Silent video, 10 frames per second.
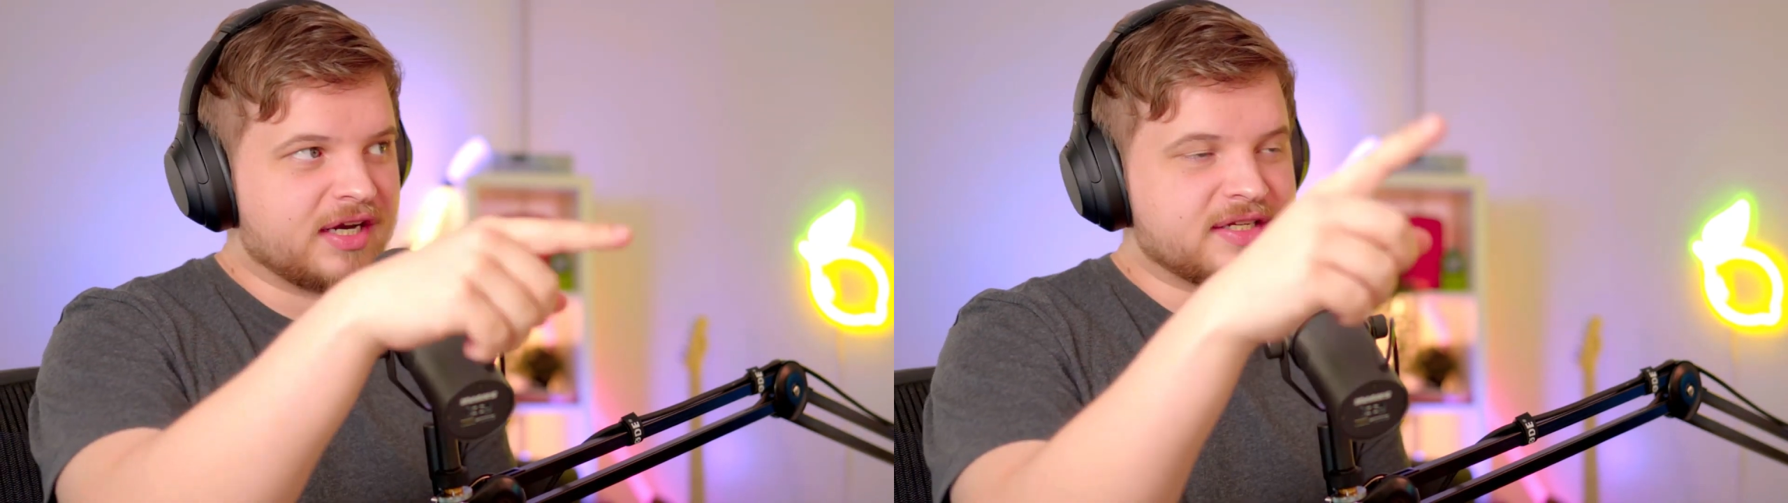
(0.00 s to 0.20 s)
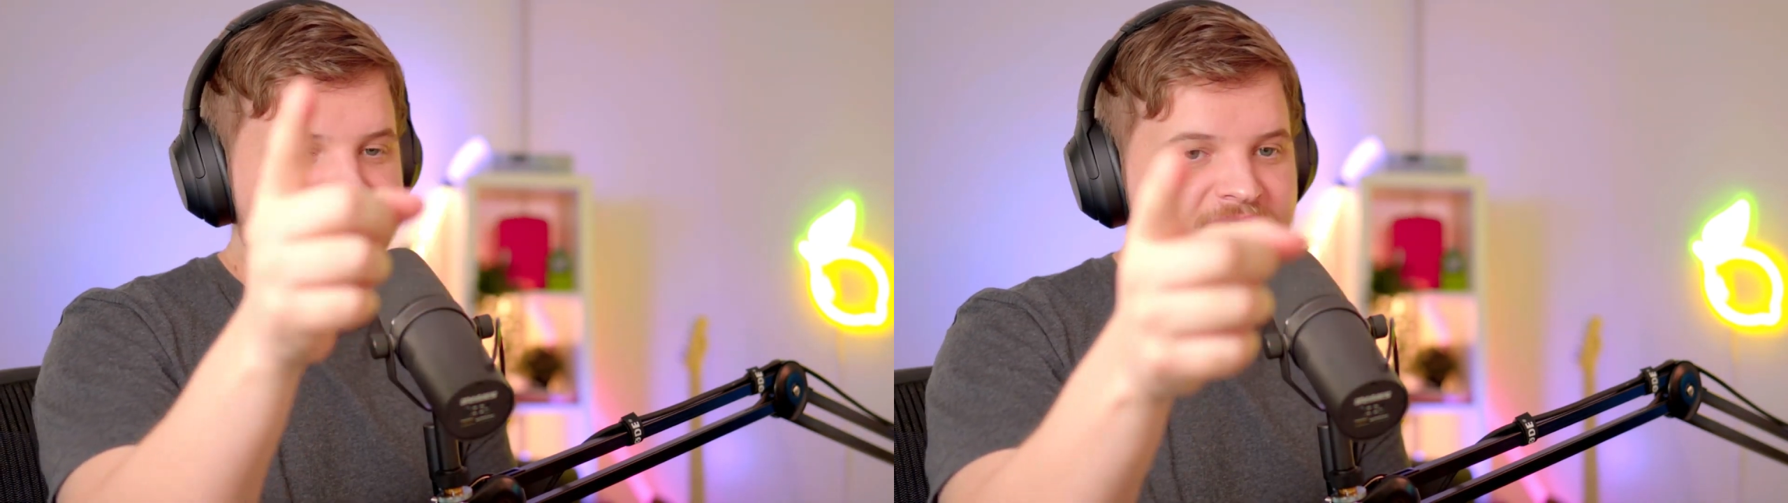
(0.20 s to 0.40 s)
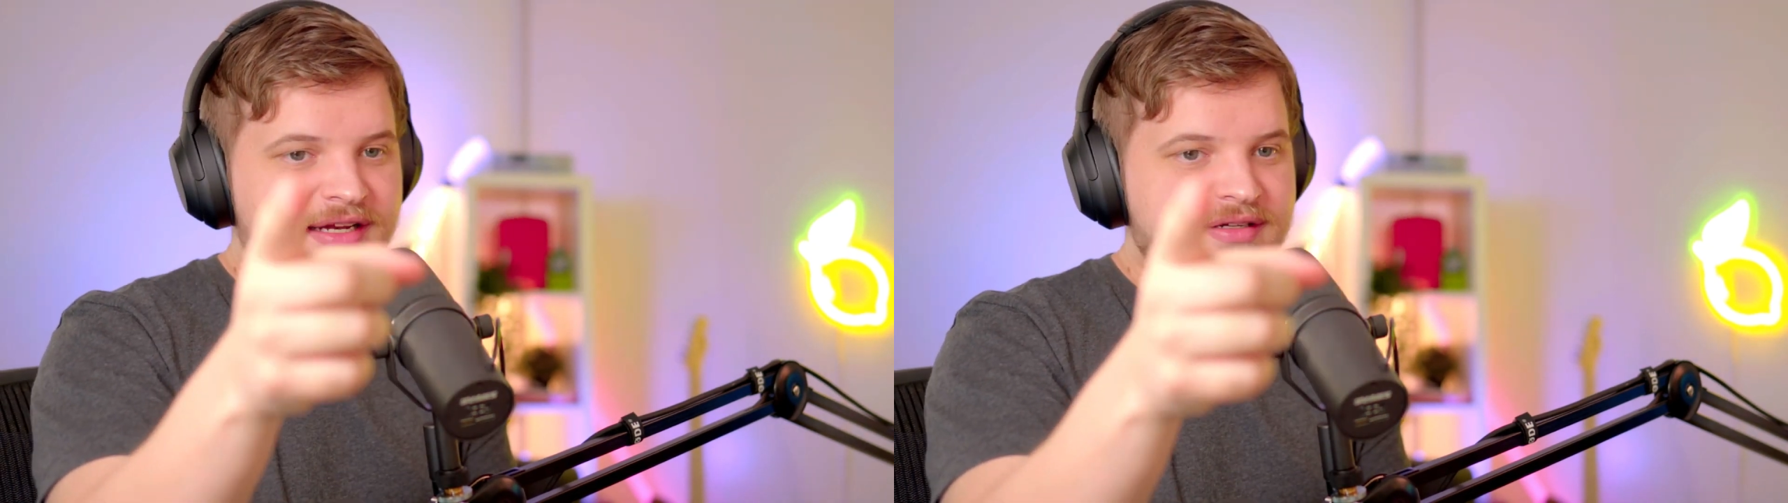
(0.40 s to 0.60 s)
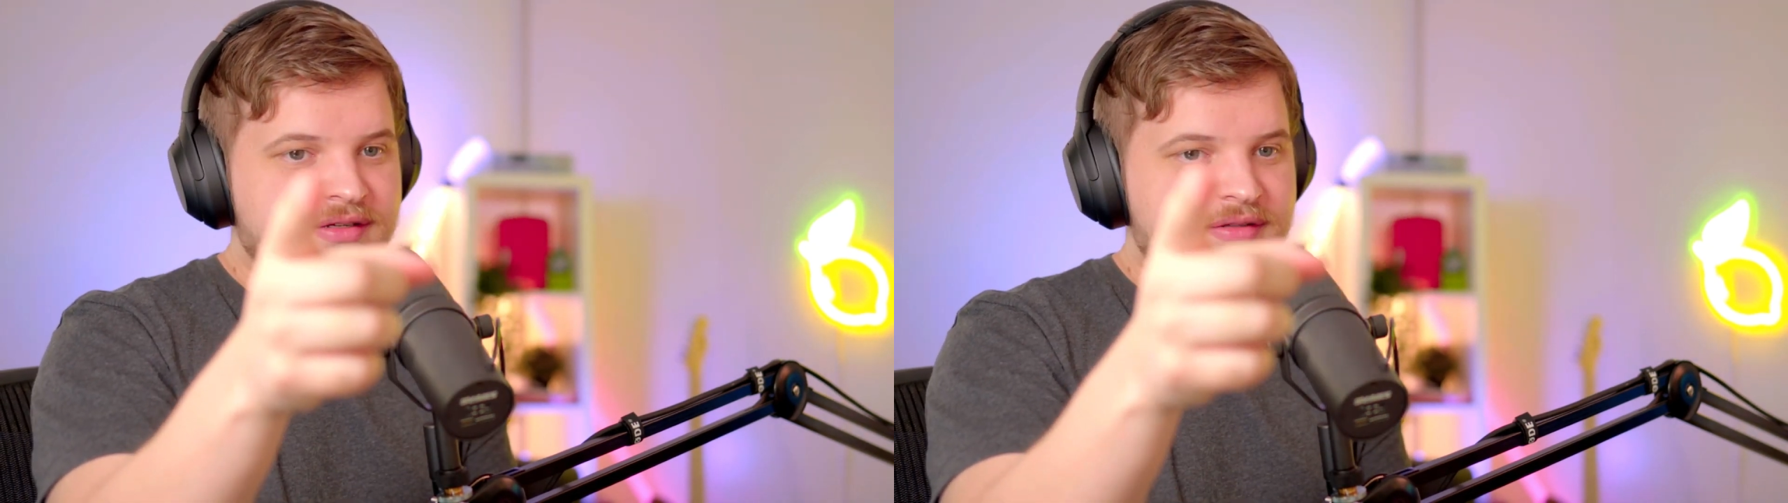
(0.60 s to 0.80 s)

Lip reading: gonna start